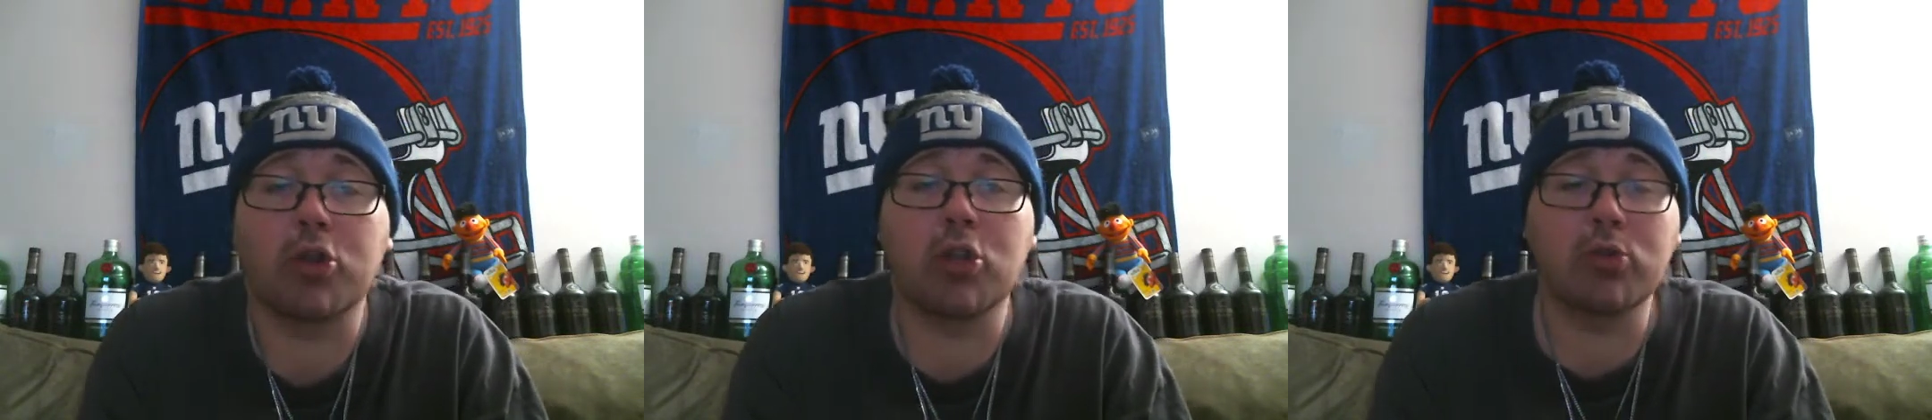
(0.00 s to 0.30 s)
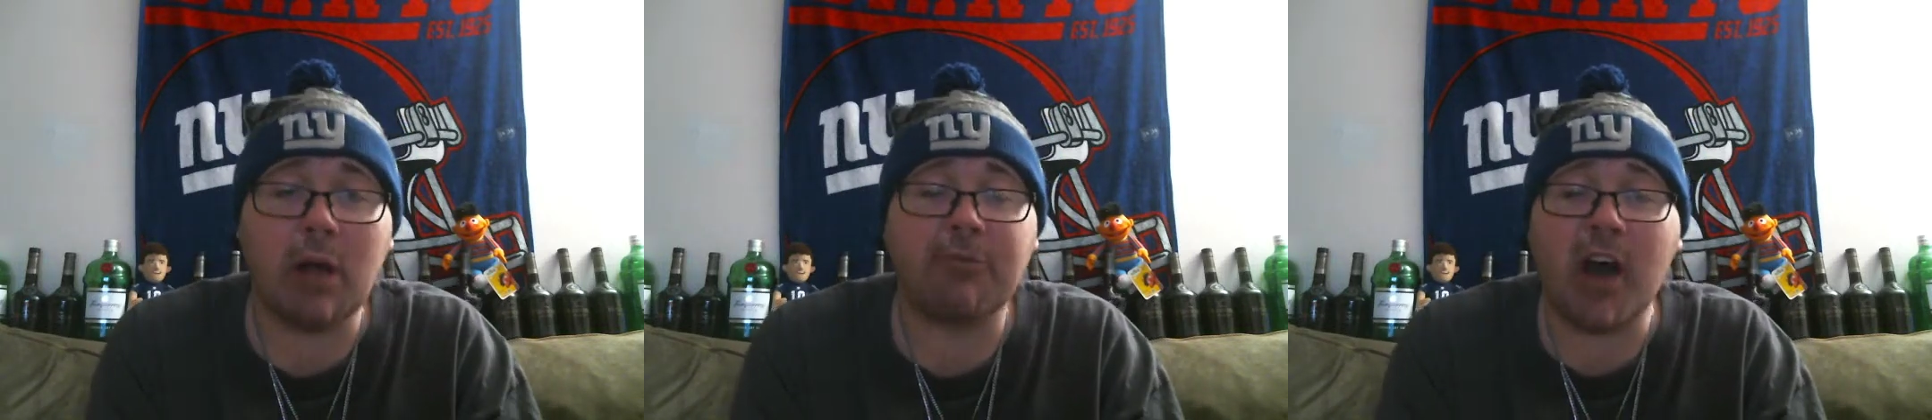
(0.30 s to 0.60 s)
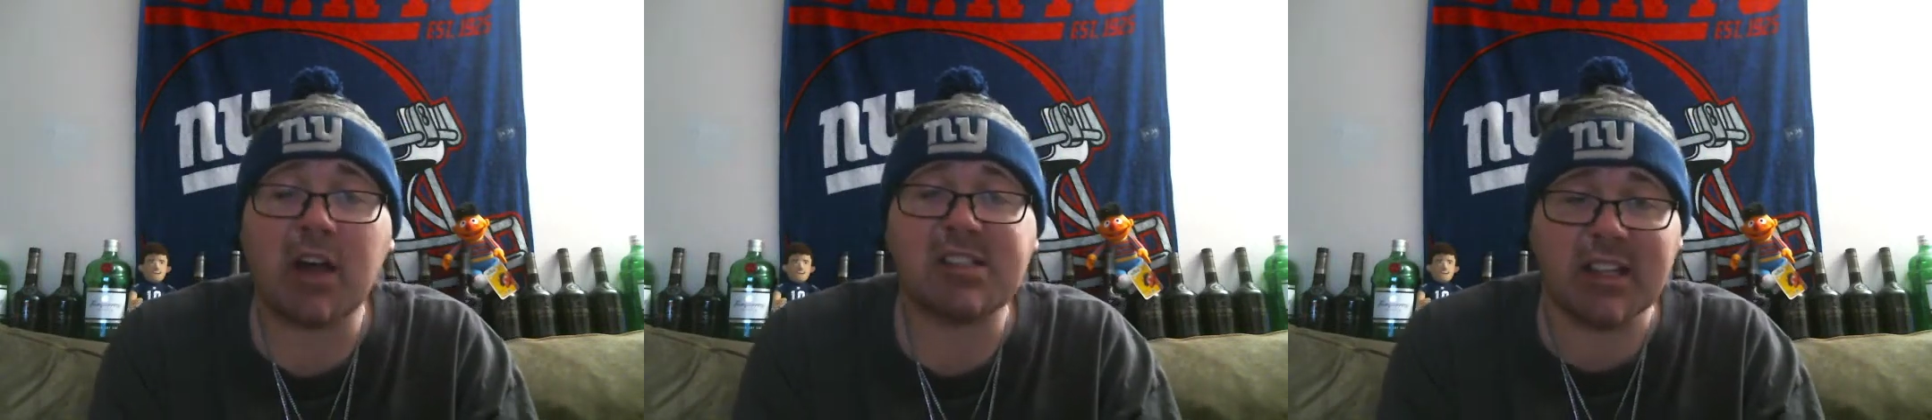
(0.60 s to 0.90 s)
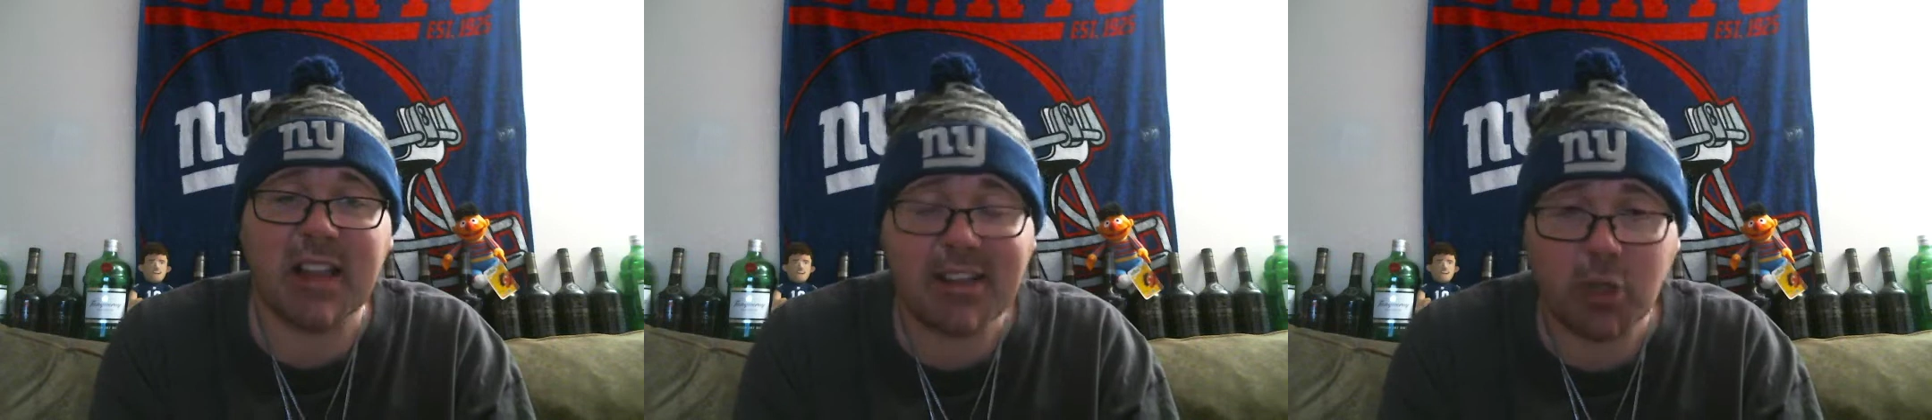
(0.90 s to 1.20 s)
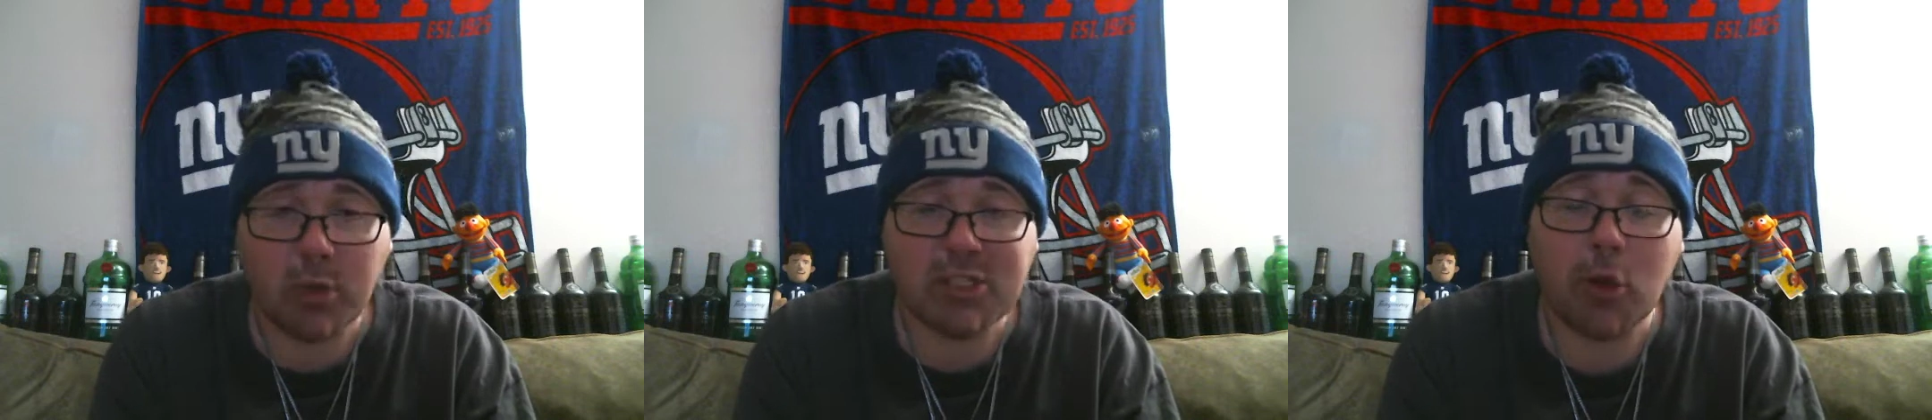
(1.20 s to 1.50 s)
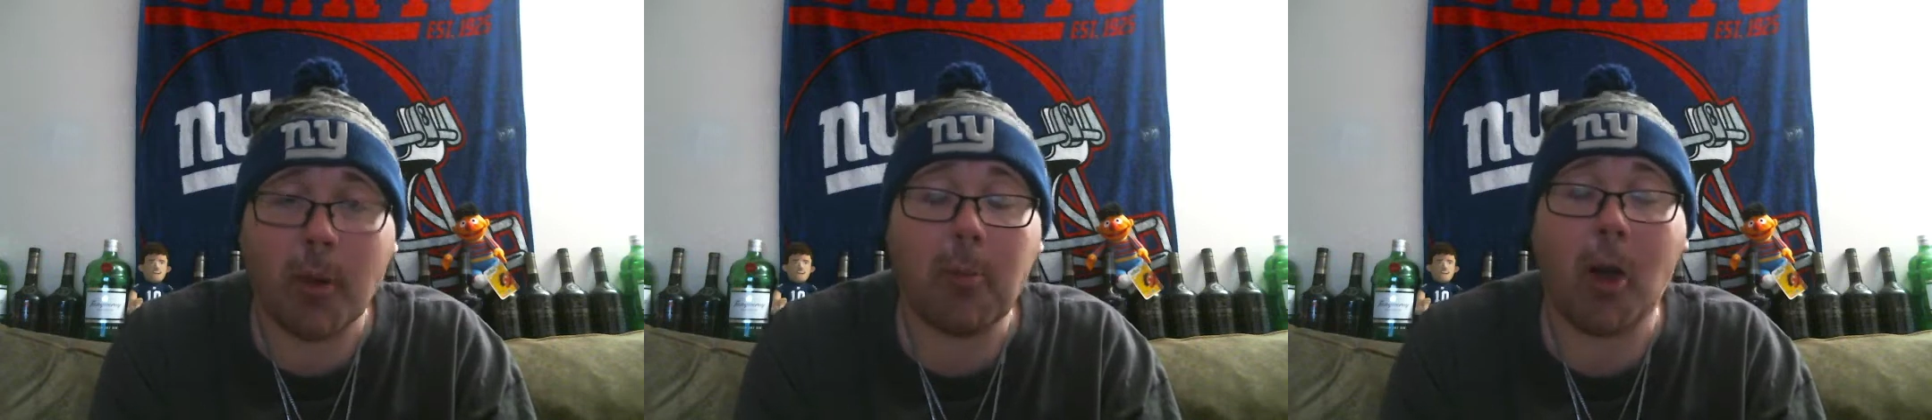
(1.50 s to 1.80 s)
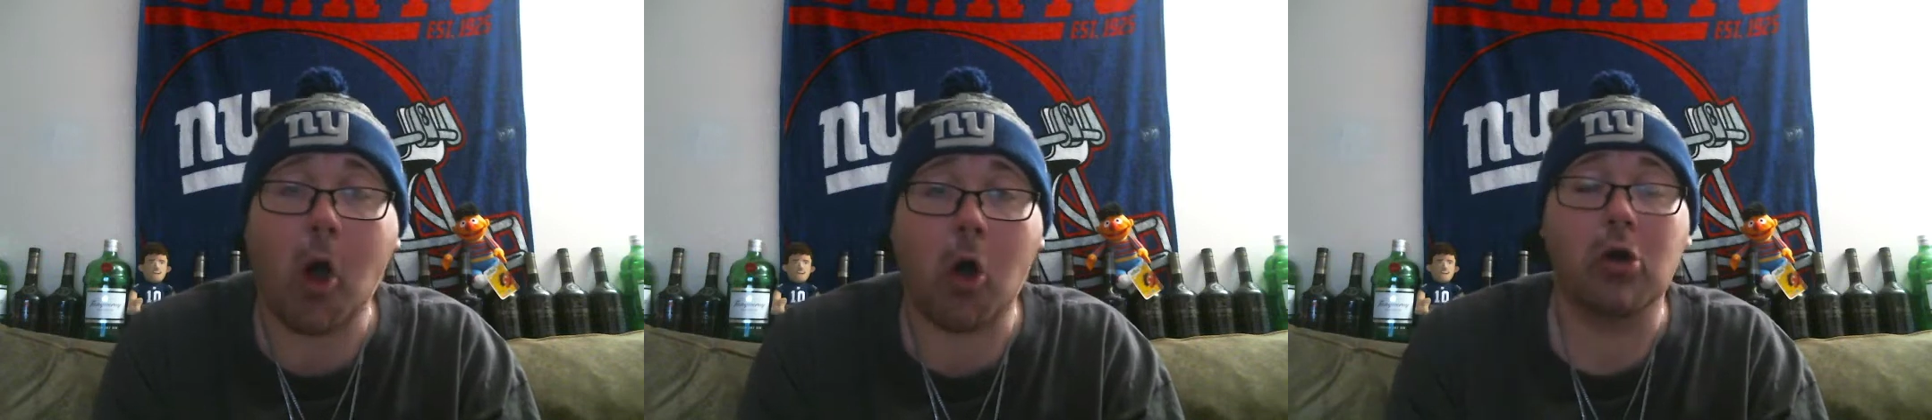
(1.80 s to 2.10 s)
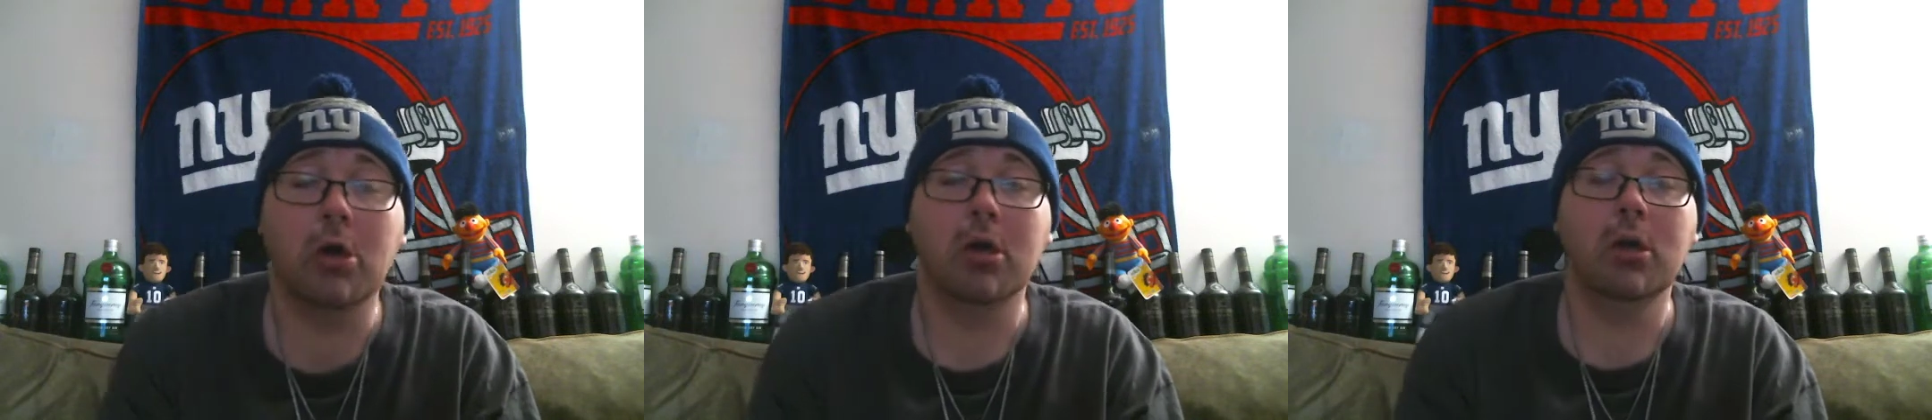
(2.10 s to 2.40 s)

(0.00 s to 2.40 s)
you dumb fox. It led to a Super Bowl.